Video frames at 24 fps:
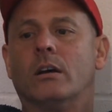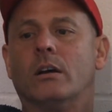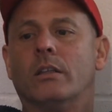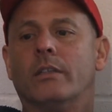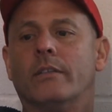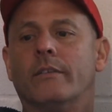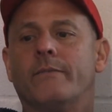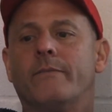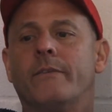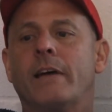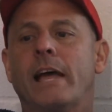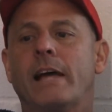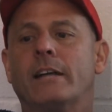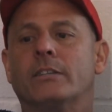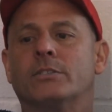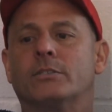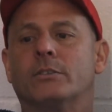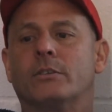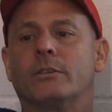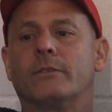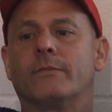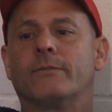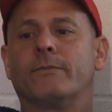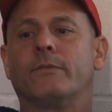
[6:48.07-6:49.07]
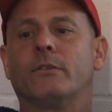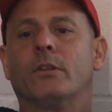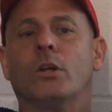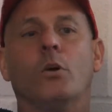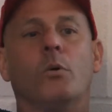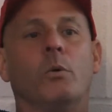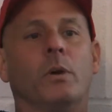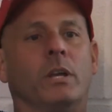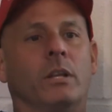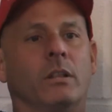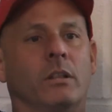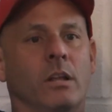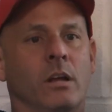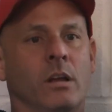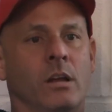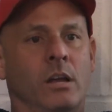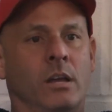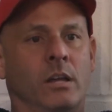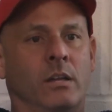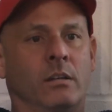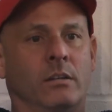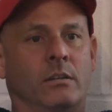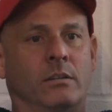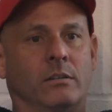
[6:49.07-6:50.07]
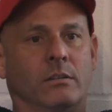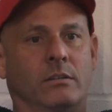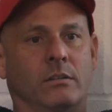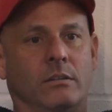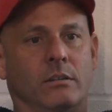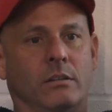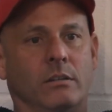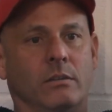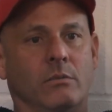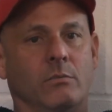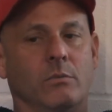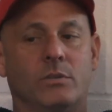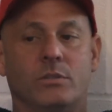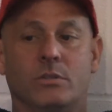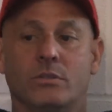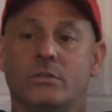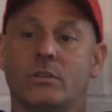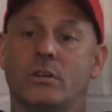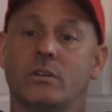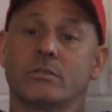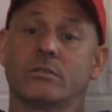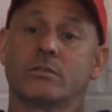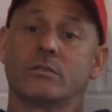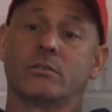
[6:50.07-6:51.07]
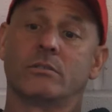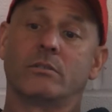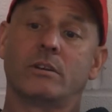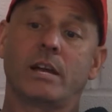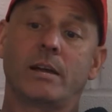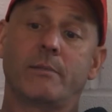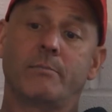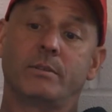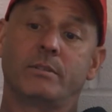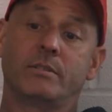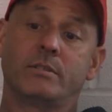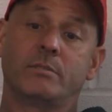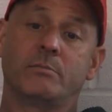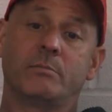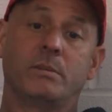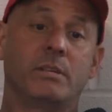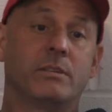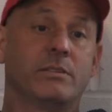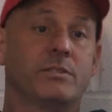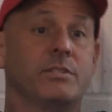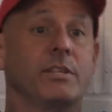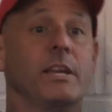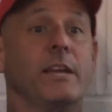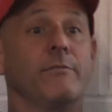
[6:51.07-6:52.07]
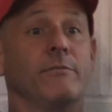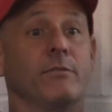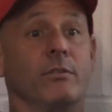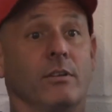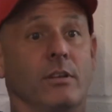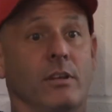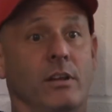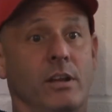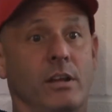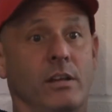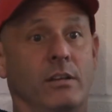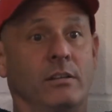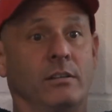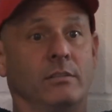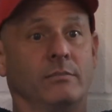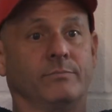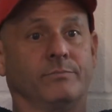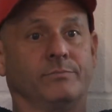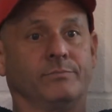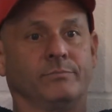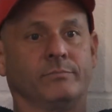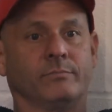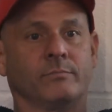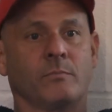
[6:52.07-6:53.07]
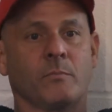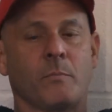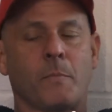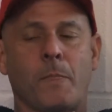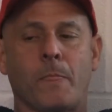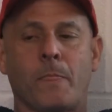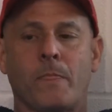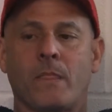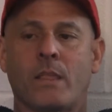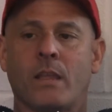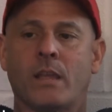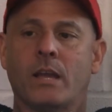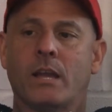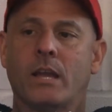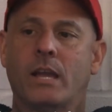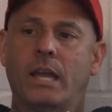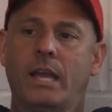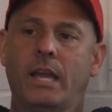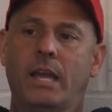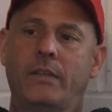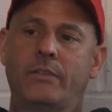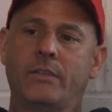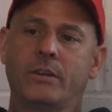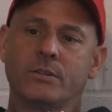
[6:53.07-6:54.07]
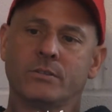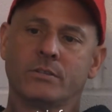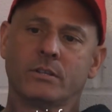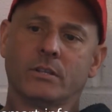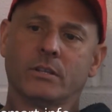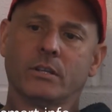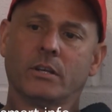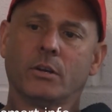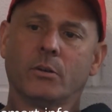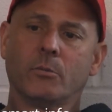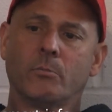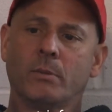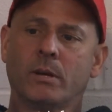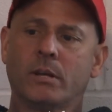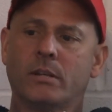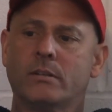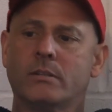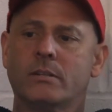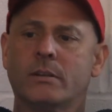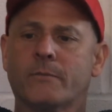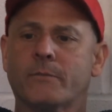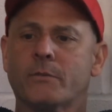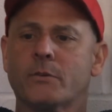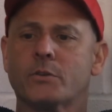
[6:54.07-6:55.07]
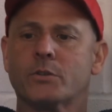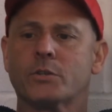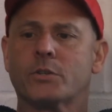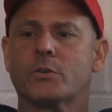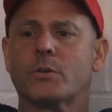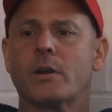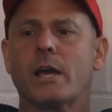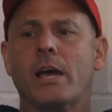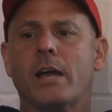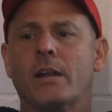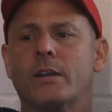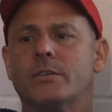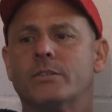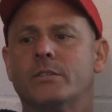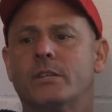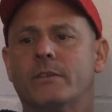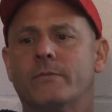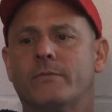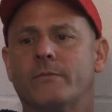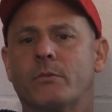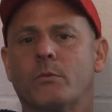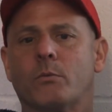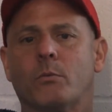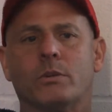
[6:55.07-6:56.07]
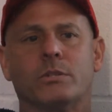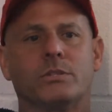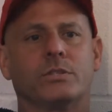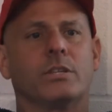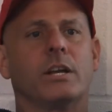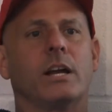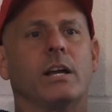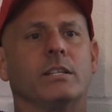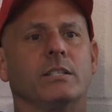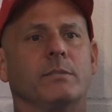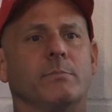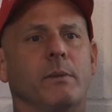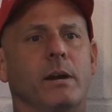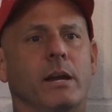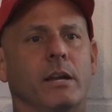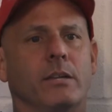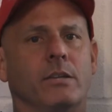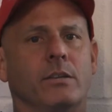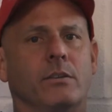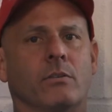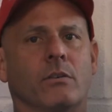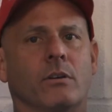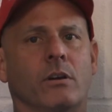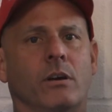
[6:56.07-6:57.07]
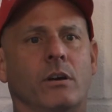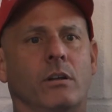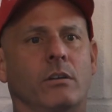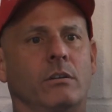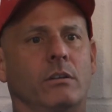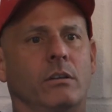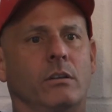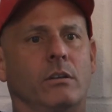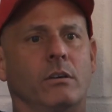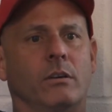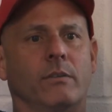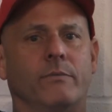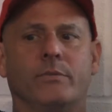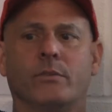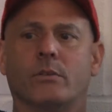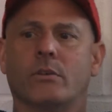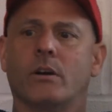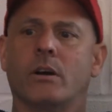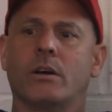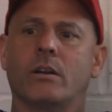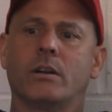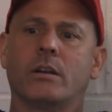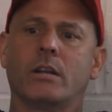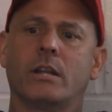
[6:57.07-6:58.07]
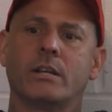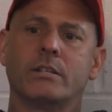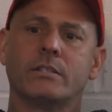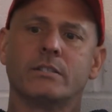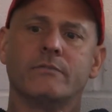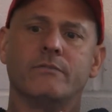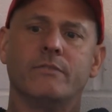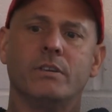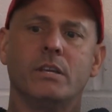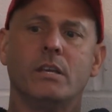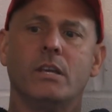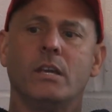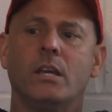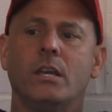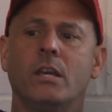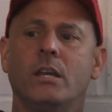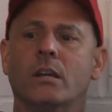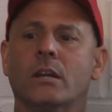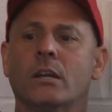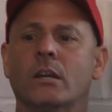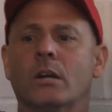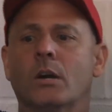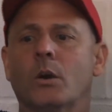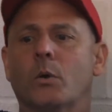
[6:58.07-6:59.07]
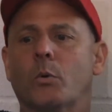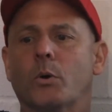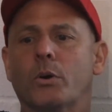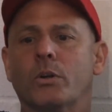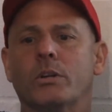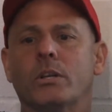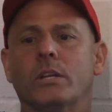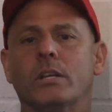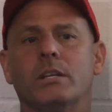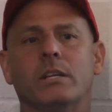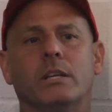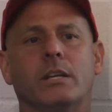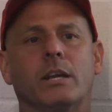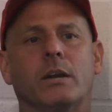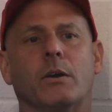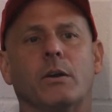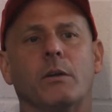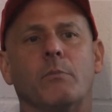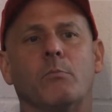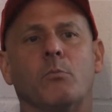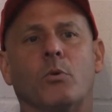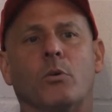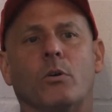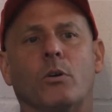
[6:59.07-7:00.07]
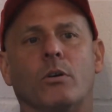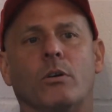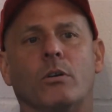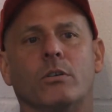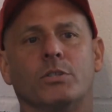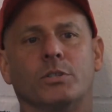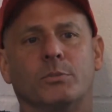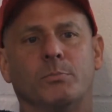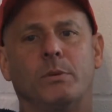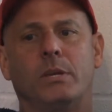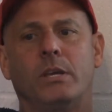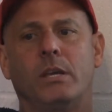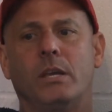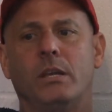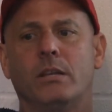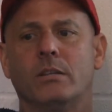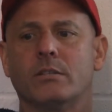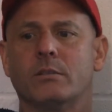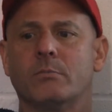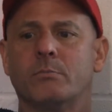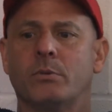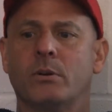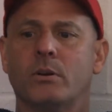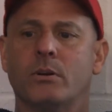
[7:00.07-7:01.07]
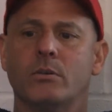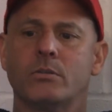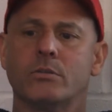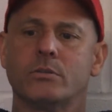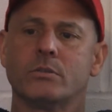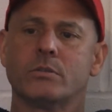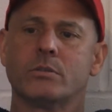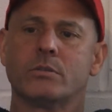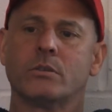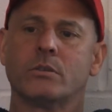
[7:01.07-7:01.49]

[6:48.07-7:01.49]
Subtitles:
the faster flowing line, which is also happens to be the safer line. Mm-hmm. And there's a little bit different strategy for what size bike you're on. You know, if you're on an SB, where you need to carry more speed as opposed